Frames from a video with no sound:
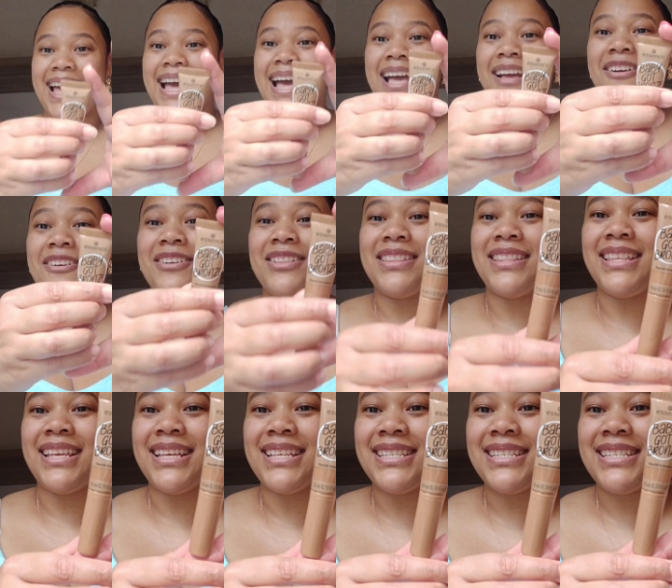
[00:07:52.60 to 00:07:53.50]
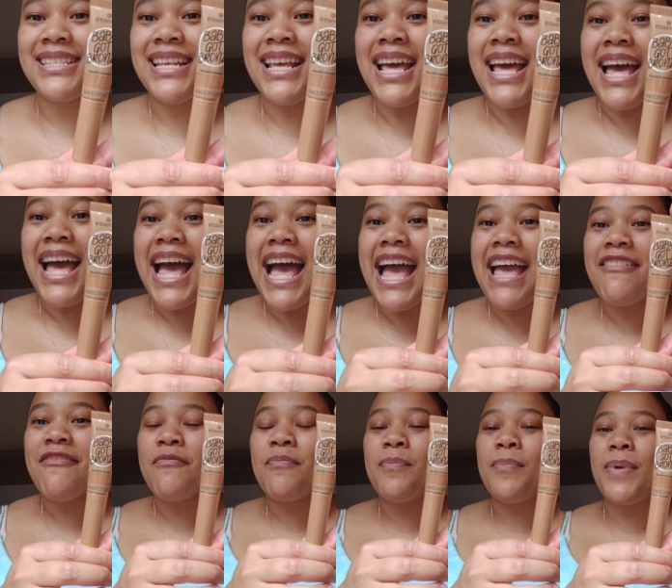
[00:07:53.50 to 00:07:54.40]
I got this.
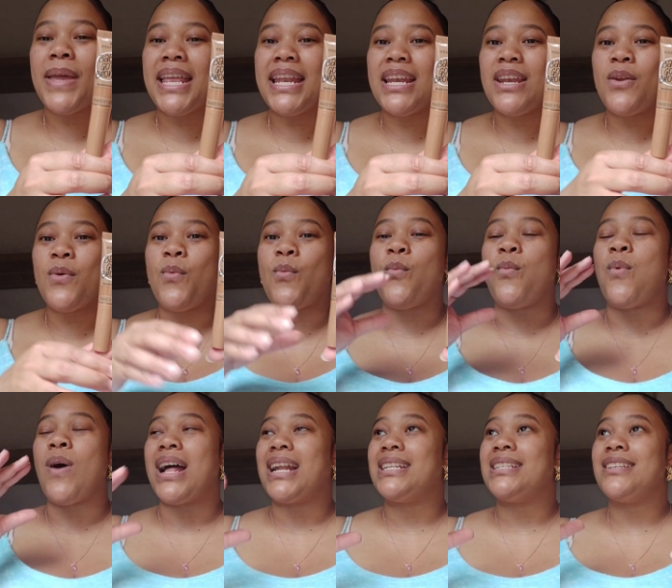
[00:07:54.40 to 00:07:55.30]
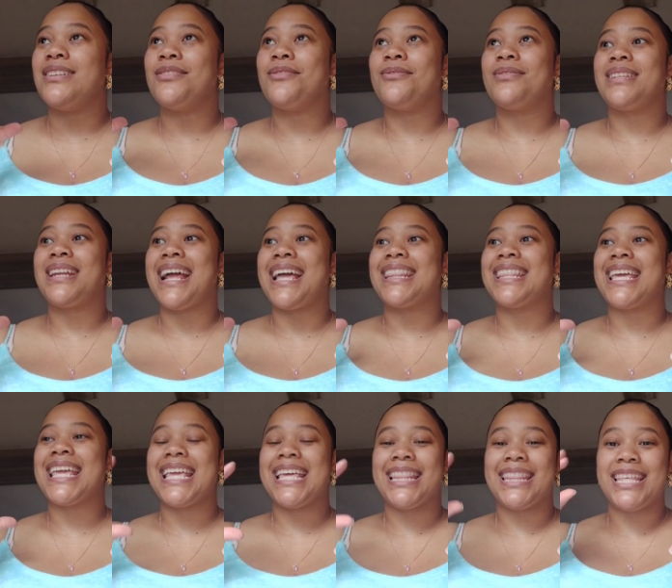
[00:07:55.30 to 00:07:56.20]
I've been wanting to try
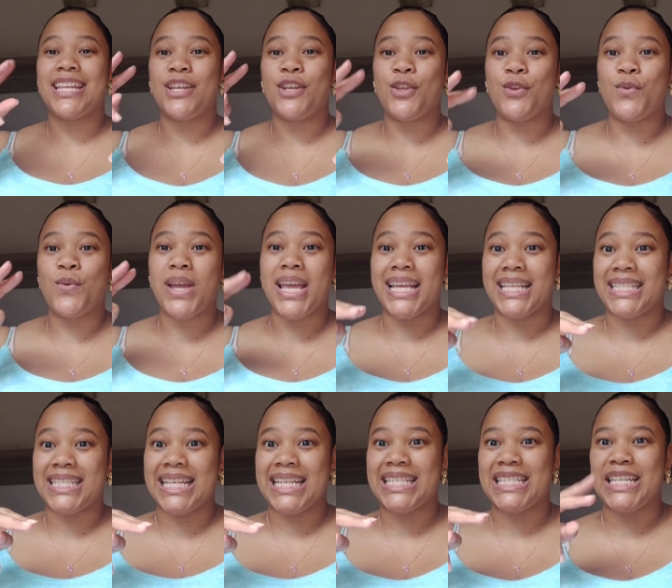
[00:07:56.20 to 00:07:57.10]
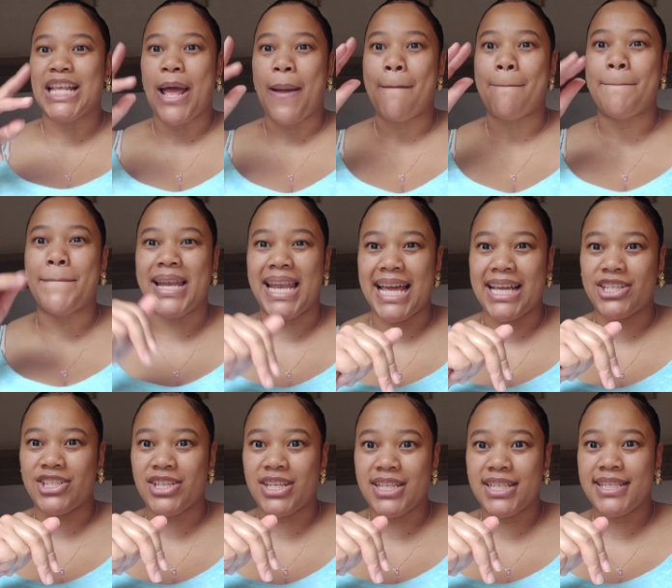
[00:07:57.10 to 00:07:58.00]
the, the new Essence
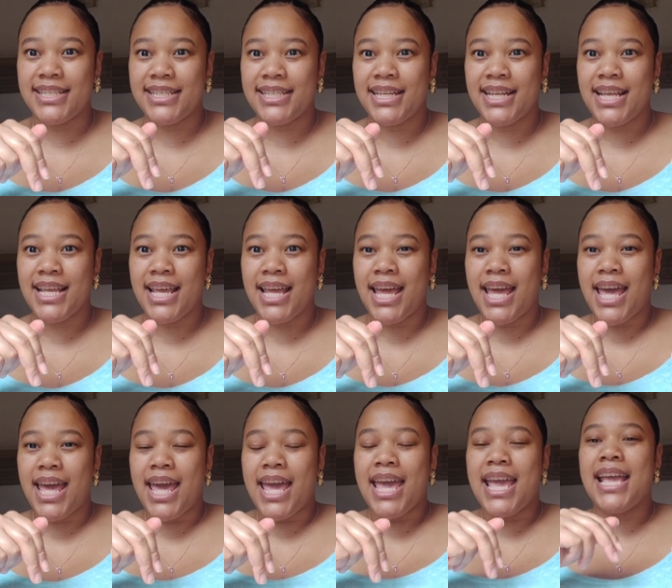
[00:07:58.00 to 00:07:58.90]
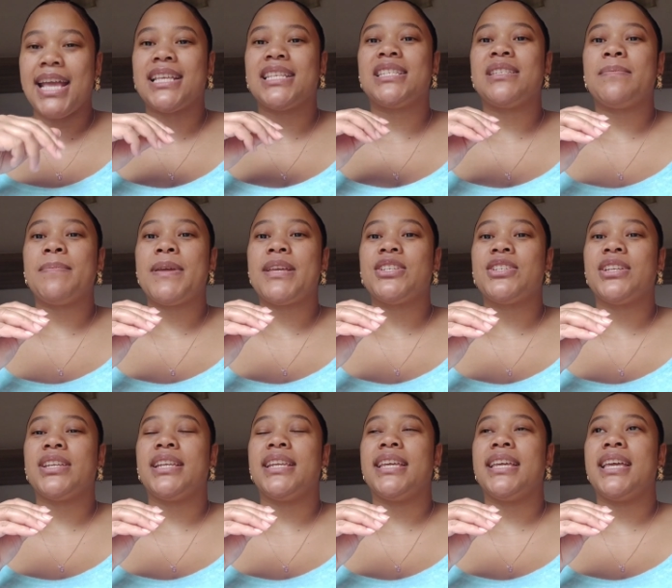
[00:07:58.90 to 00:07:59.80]
blushes
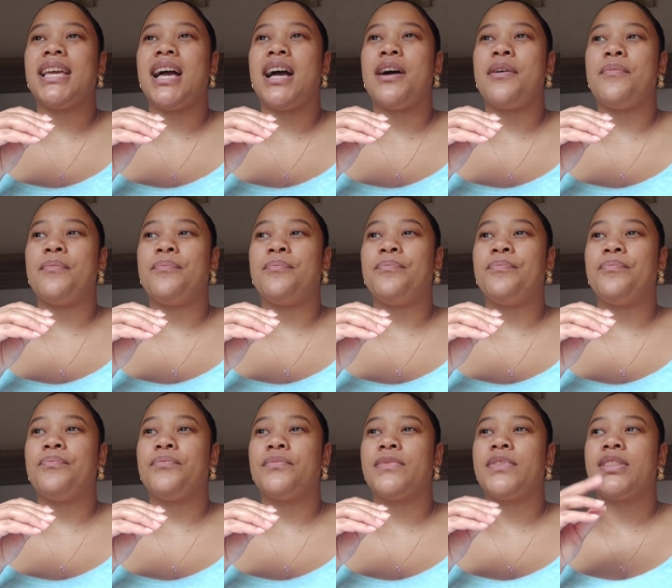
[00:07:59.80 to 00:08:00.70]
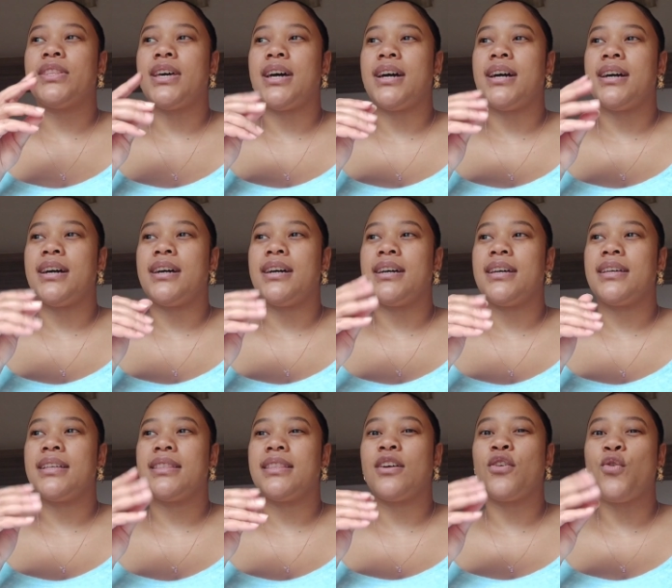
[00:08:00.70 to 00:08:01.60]
especially um, the
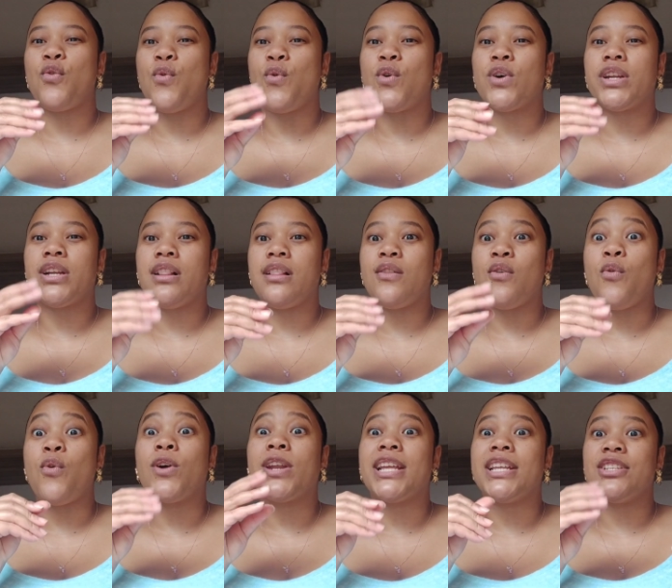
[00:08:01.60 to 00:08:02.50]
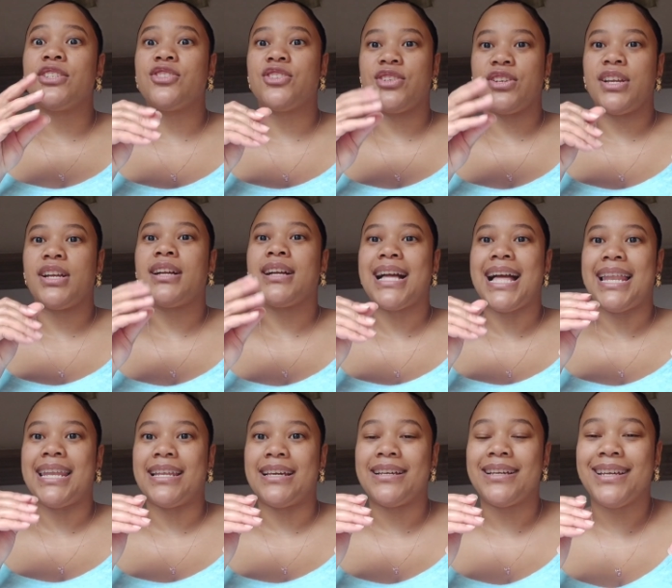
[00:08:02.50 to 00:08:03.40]
the coral orange
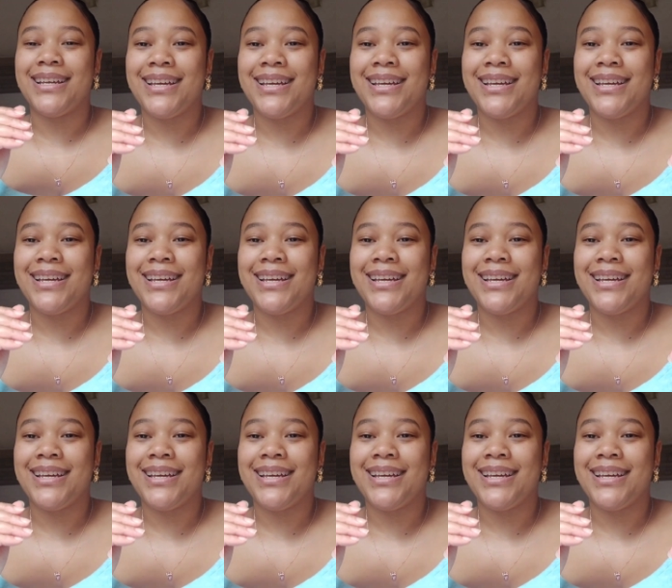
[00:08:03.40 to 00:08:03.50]
color